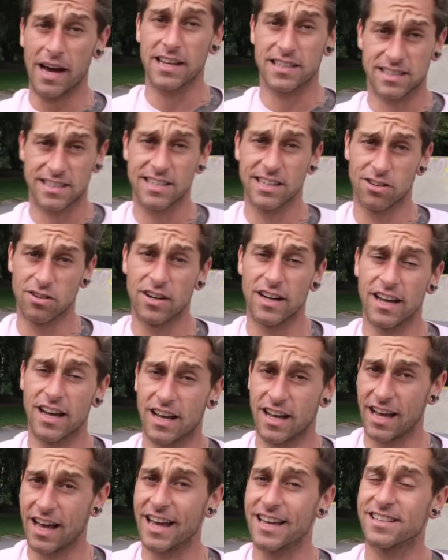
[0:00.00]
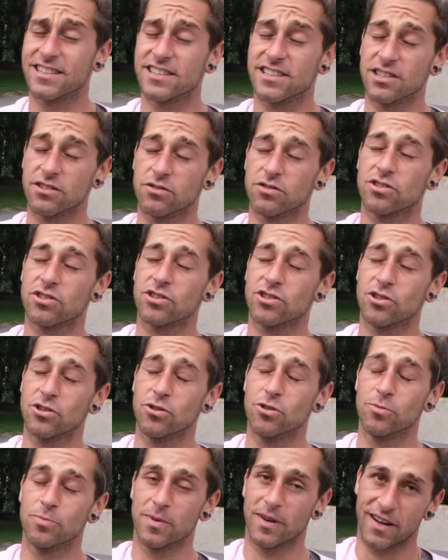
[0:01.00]
was going to do the 180 it's anyway. It's still
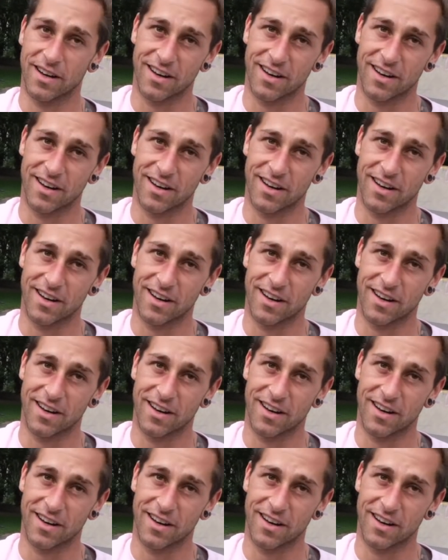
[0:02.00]
super